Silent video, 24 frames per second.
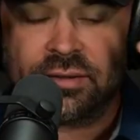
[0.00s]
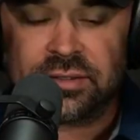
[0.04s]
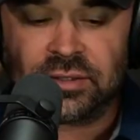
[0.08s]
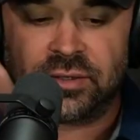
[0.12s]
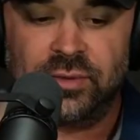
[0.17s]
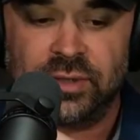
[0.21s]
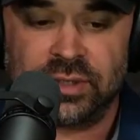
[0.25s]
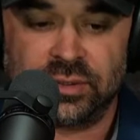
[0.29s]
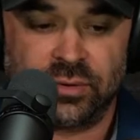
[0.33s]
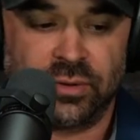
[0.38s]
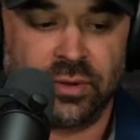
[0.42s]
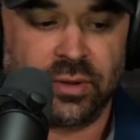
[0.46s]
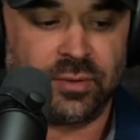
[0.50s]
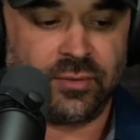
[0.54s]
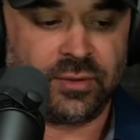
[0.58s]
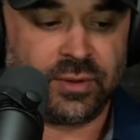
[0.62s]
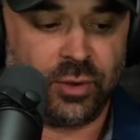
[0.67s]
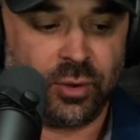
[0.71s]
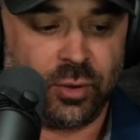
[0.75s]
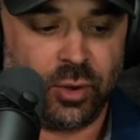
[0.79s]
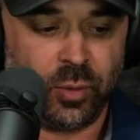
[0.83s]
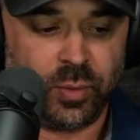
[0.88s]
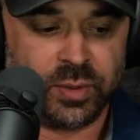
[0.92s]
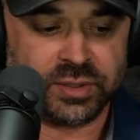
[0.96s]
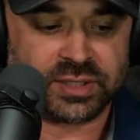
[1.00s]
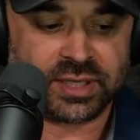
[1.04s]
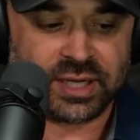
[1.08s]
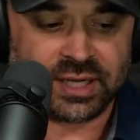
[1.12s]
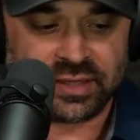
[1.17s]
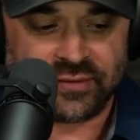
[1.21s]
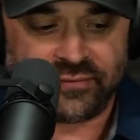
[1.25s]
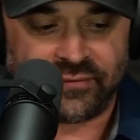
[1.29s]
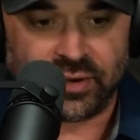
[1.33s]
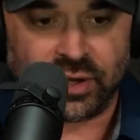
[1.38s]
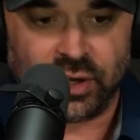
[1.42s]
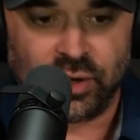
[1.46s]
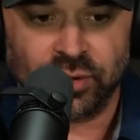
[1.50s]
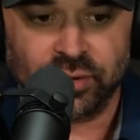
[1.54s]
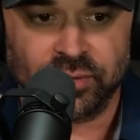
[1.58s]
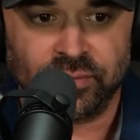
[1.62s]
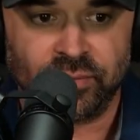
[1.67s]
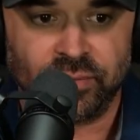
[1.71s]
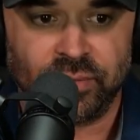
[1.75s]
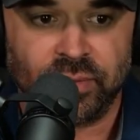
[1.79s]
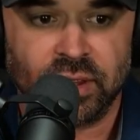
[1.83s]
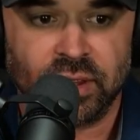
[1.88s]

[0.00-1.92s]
So when it lo- opens it on the phone,